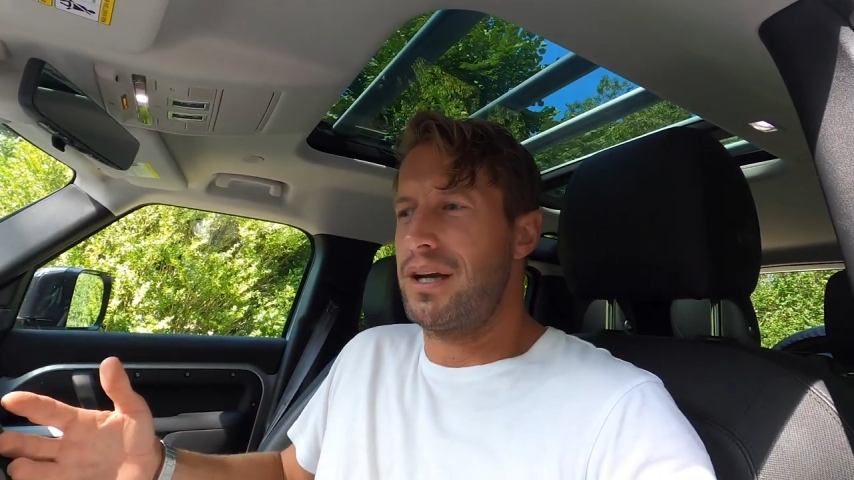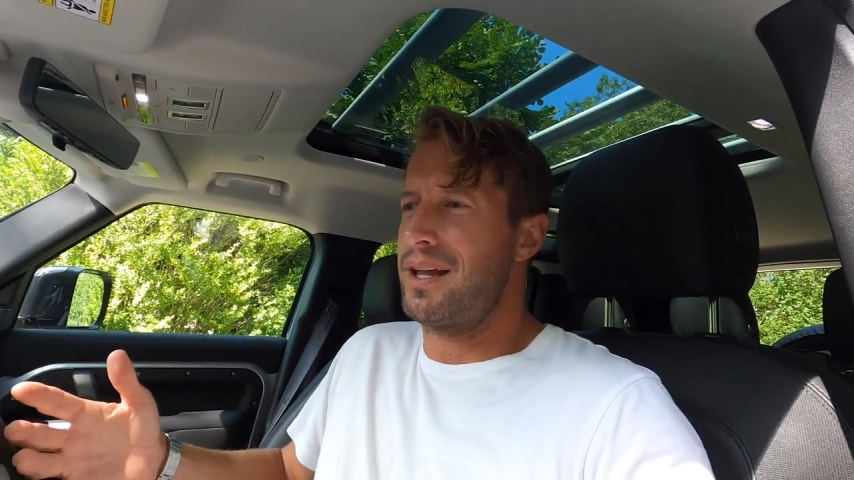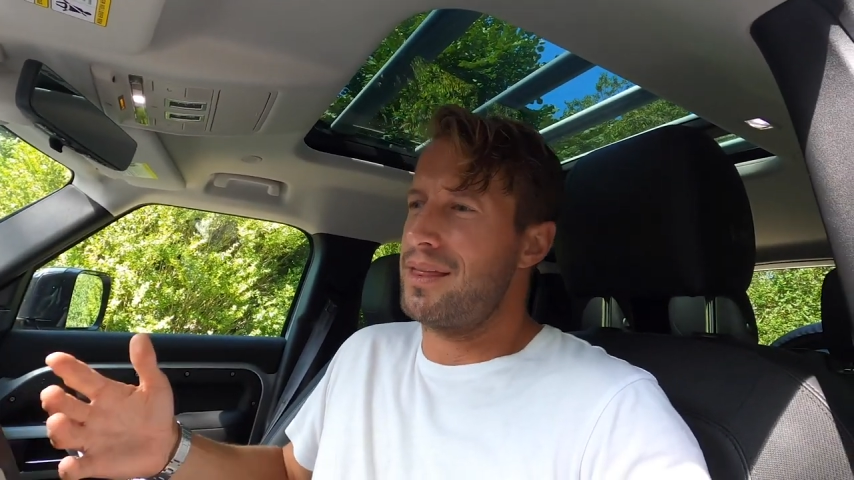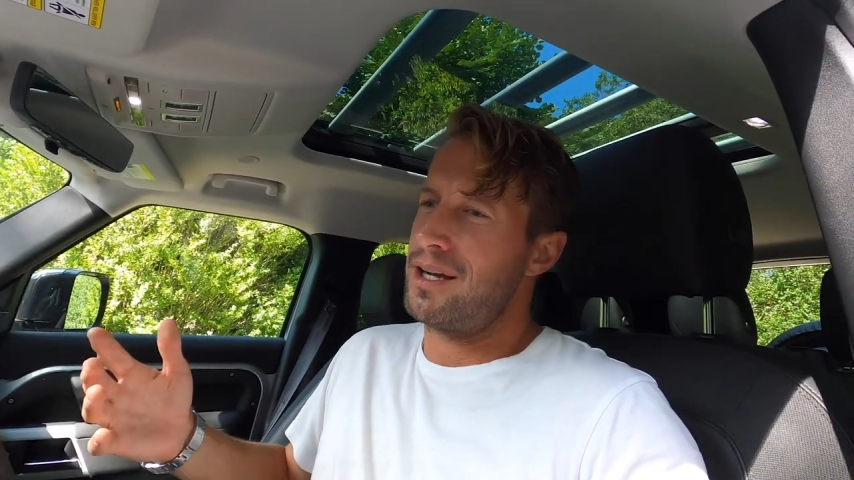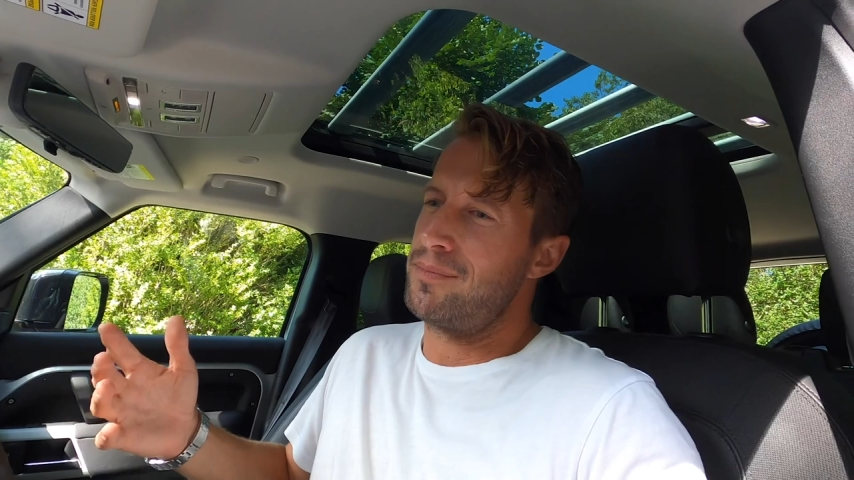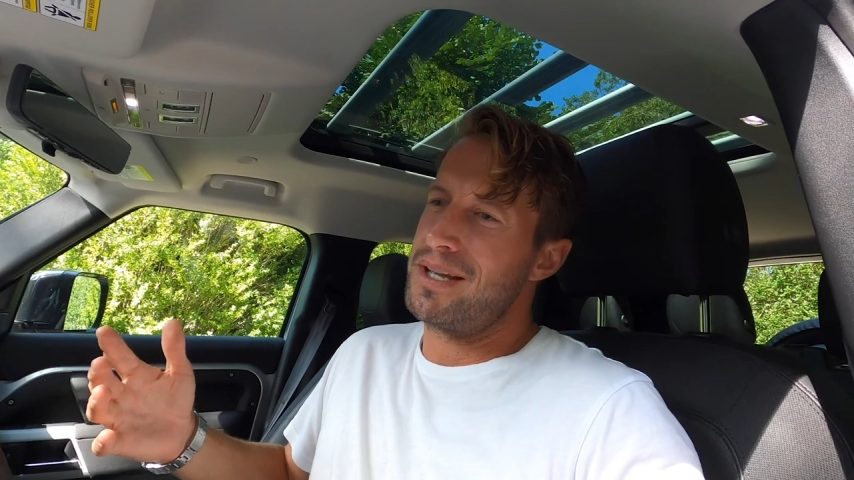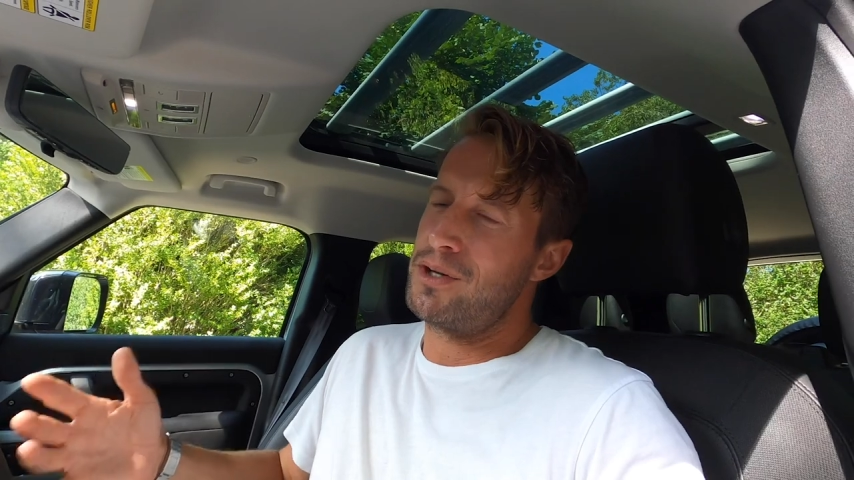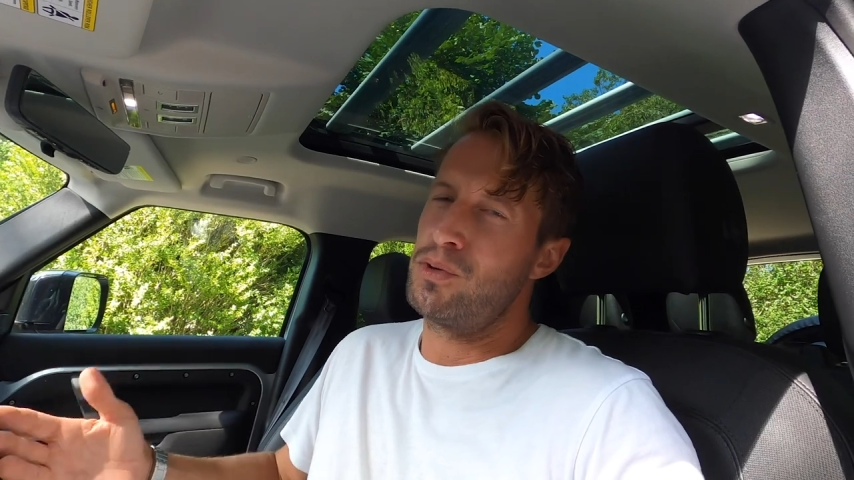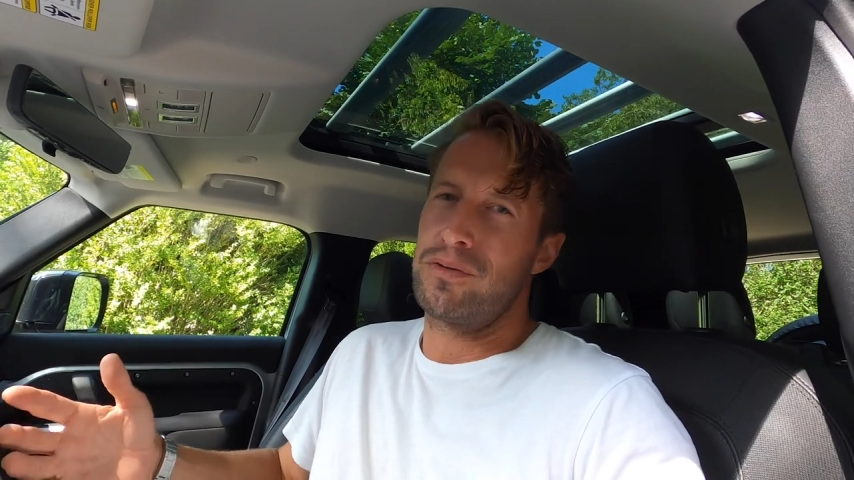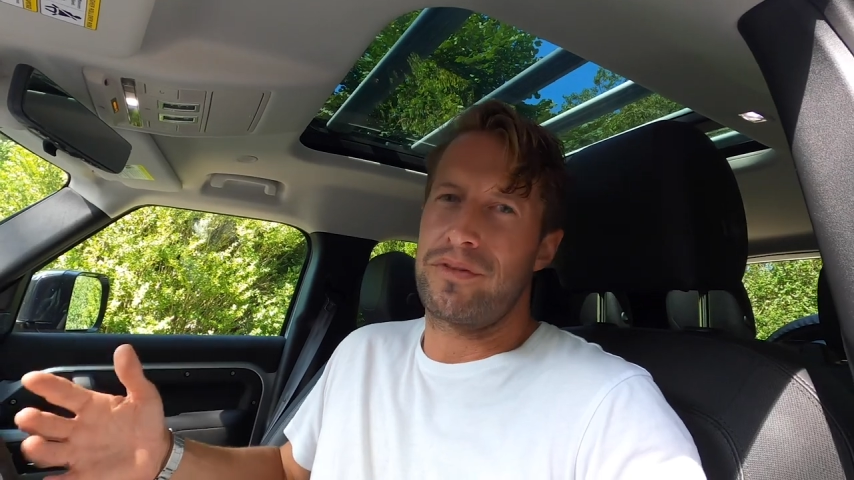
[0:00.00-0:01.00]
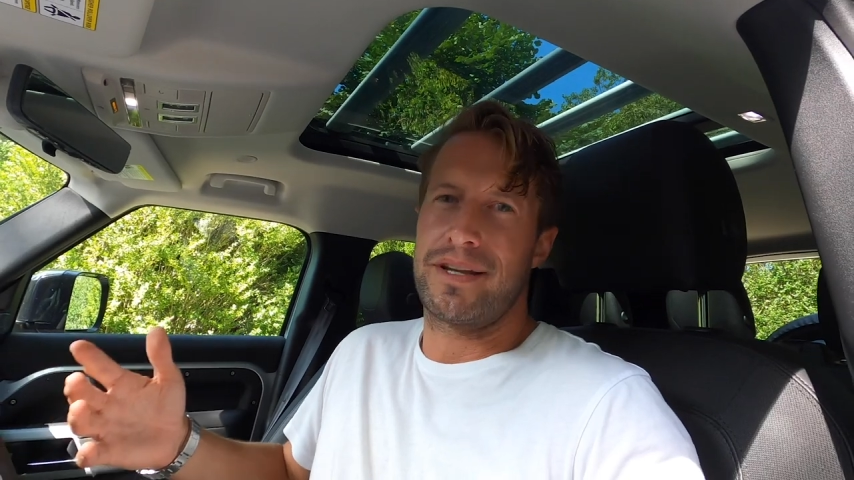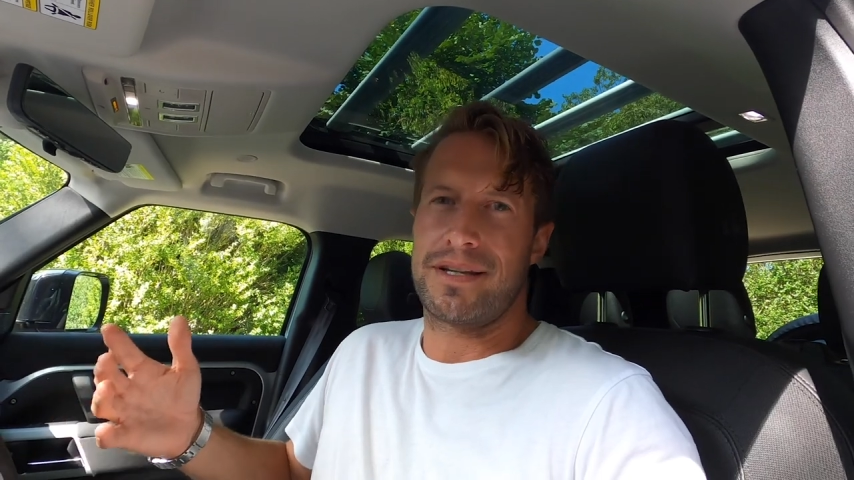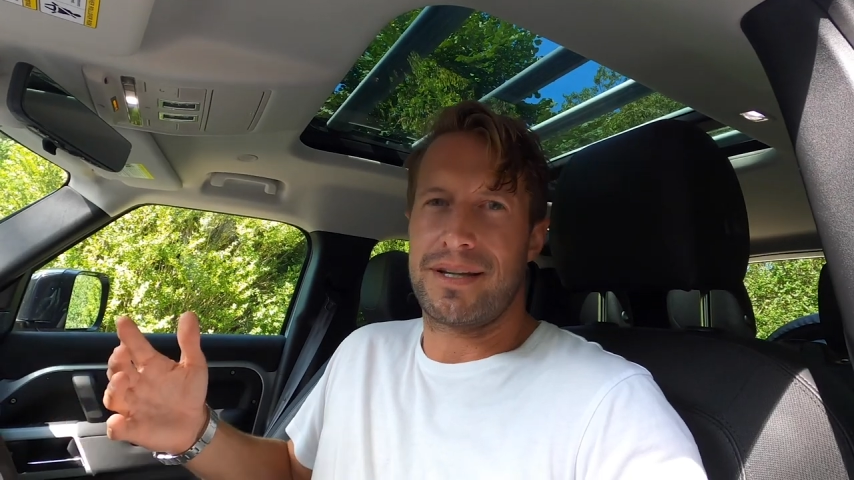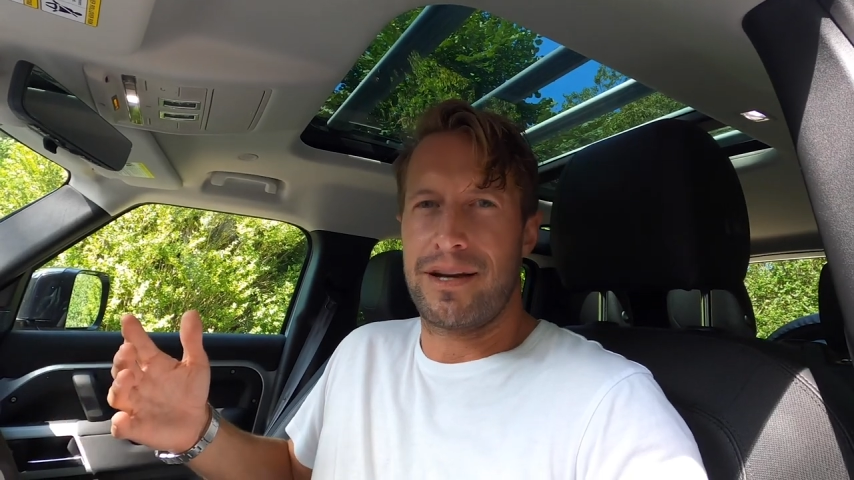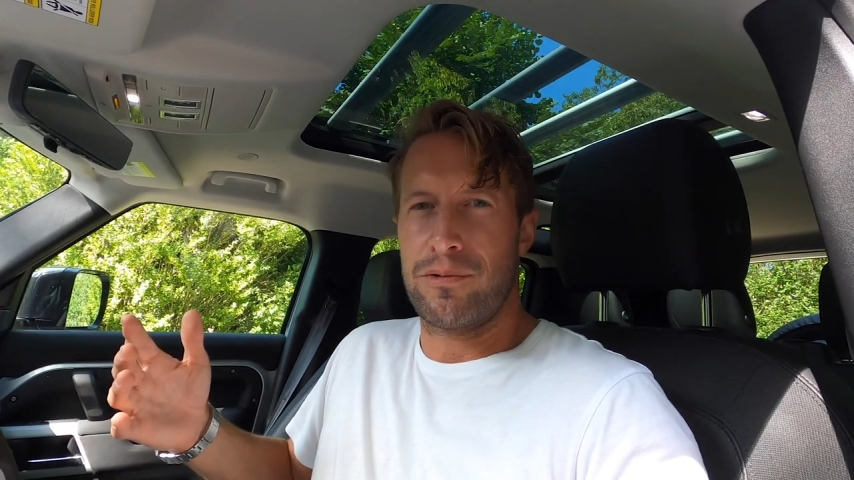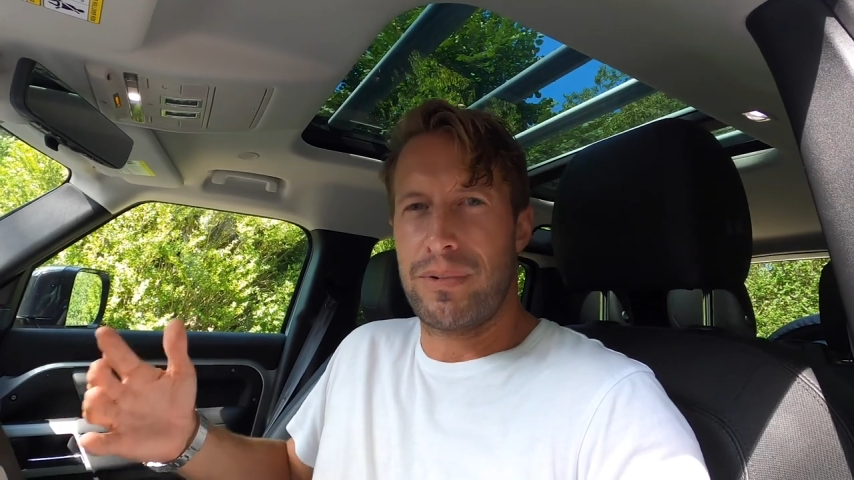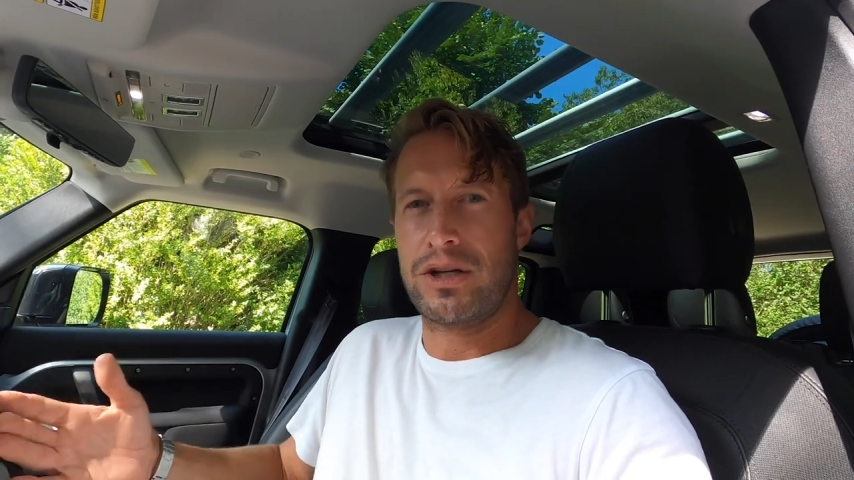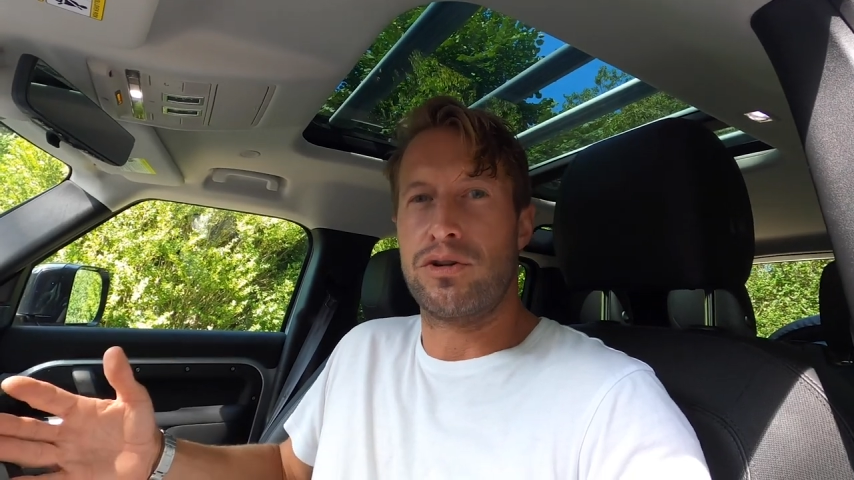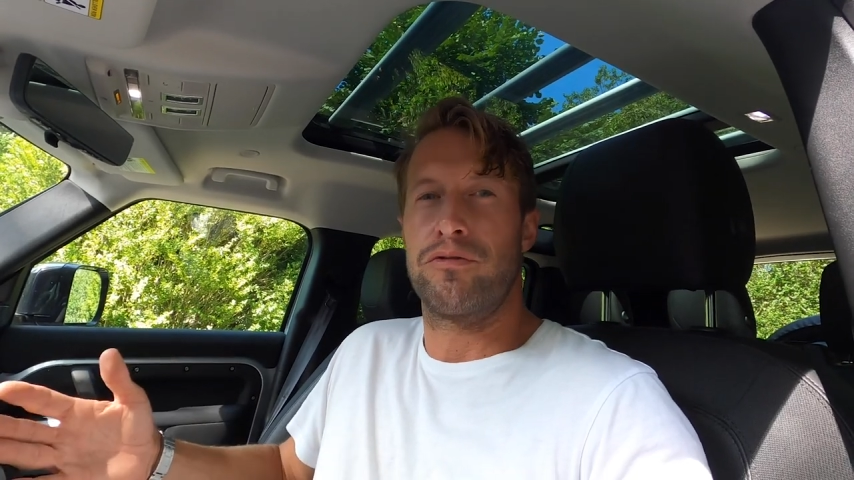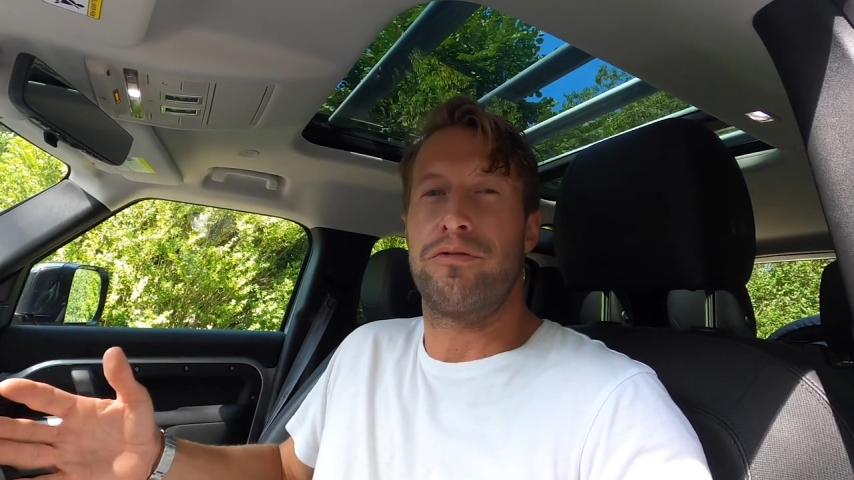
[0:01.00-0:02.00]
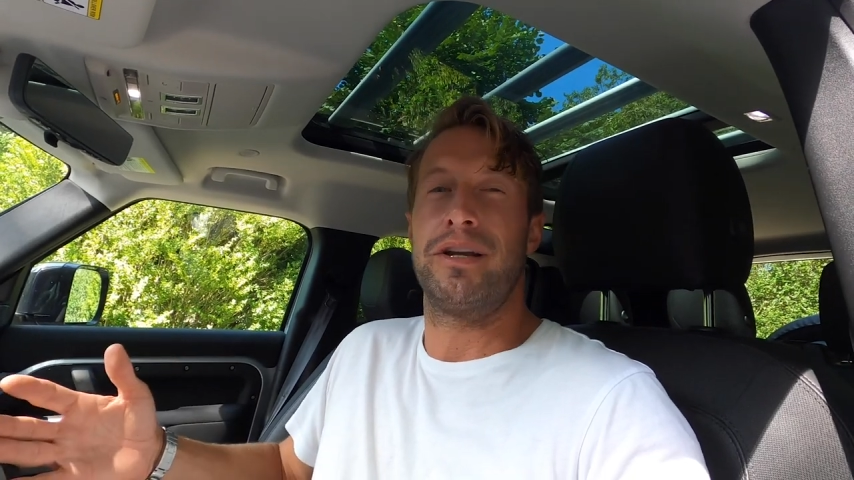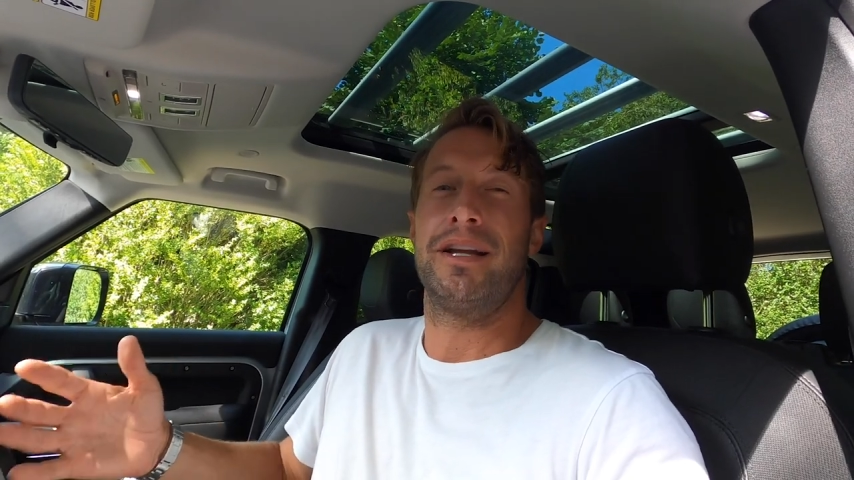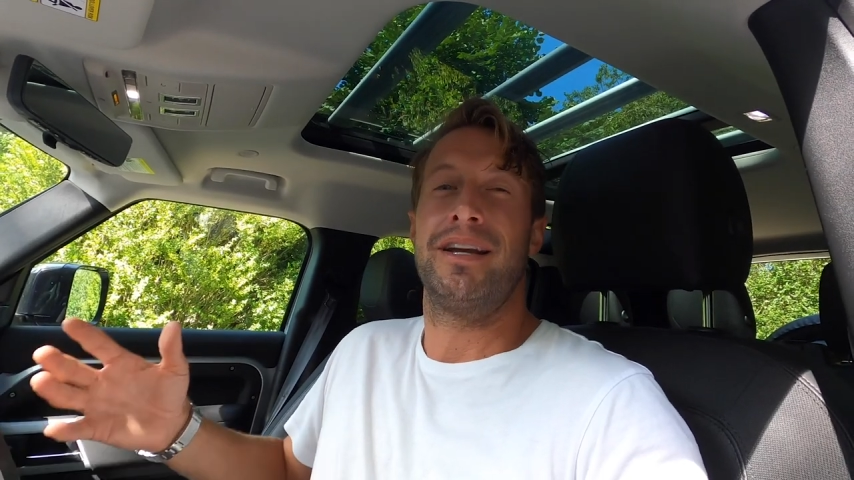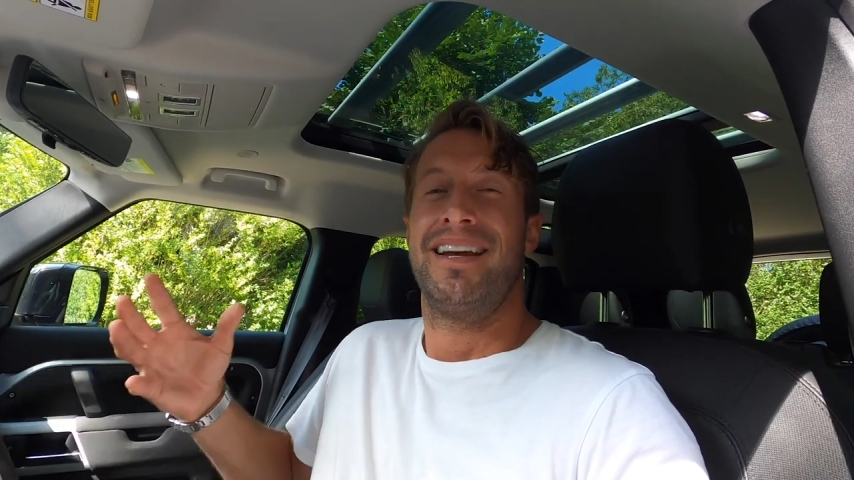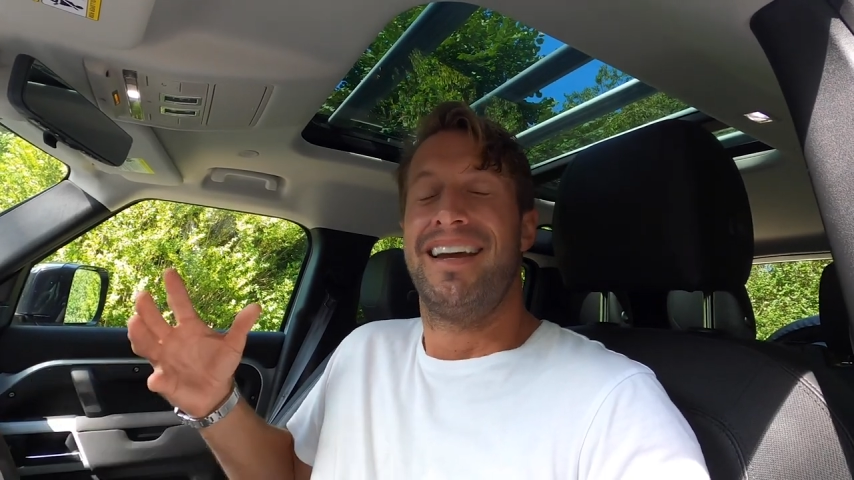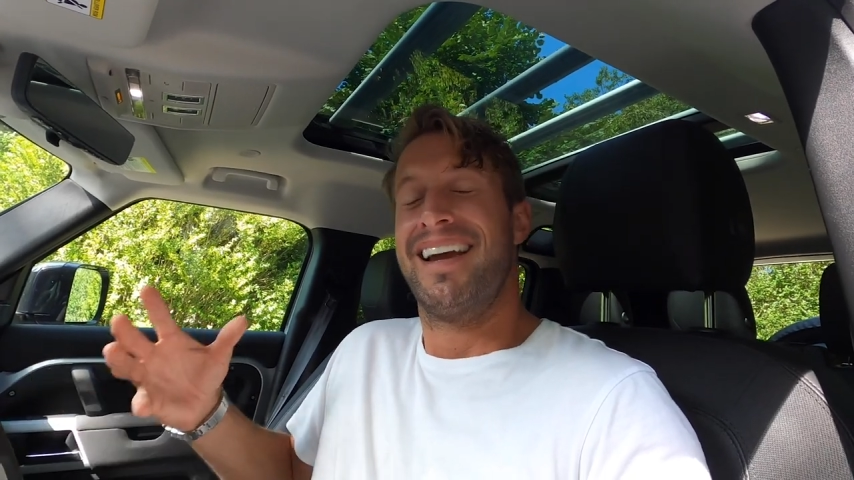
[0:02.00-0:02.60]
I thought it'd be cool if they just kind of retrofitted